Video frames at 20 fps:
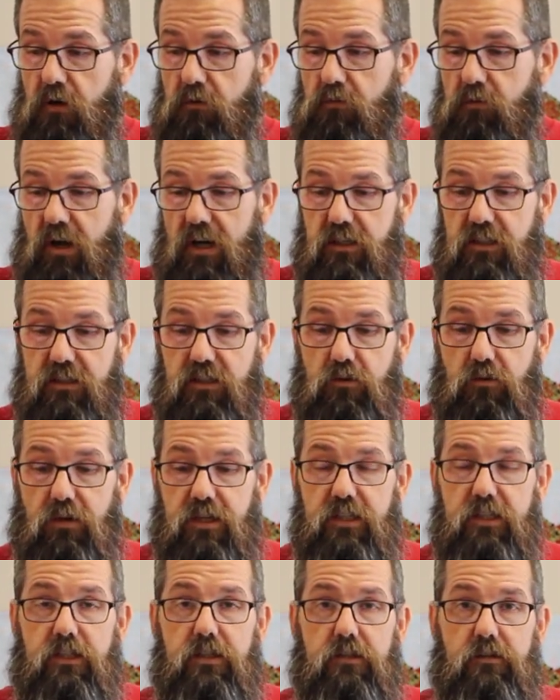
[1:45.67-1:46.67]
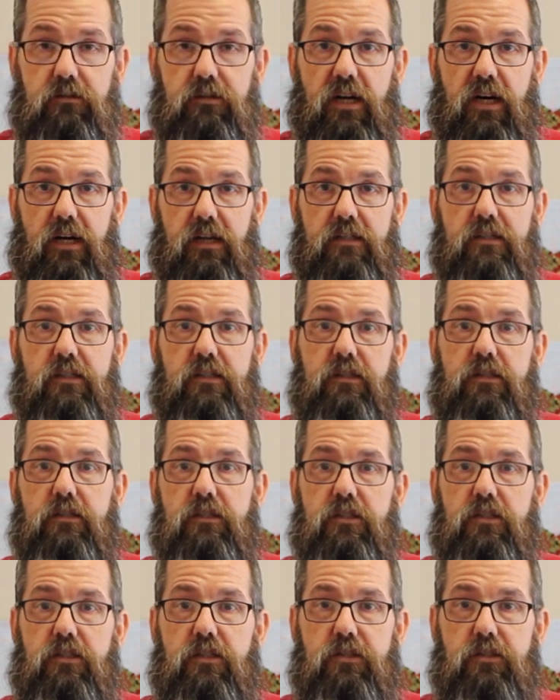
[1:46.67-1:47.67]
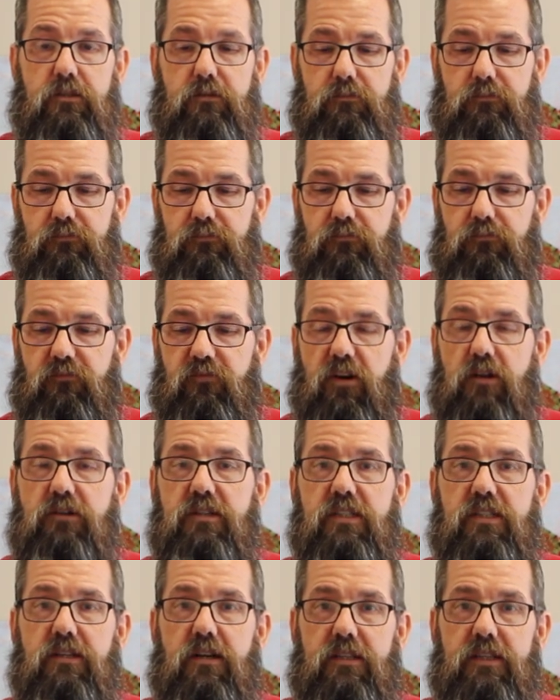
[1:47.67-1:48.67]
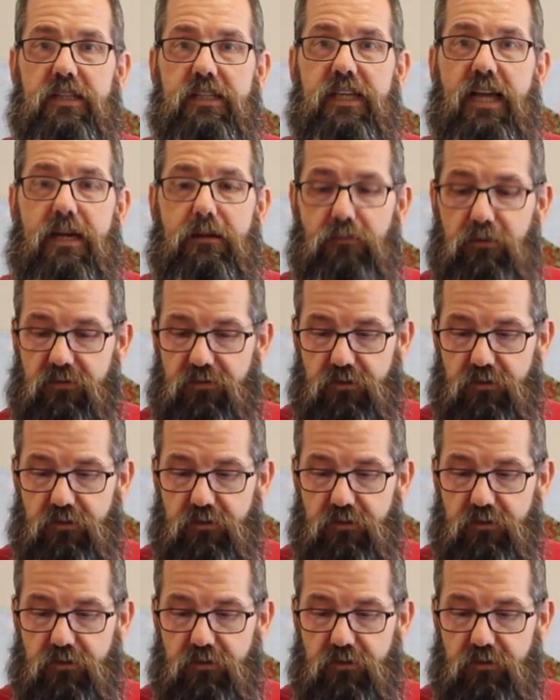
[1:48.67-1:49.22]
Rhonda's going to uh, focus on the table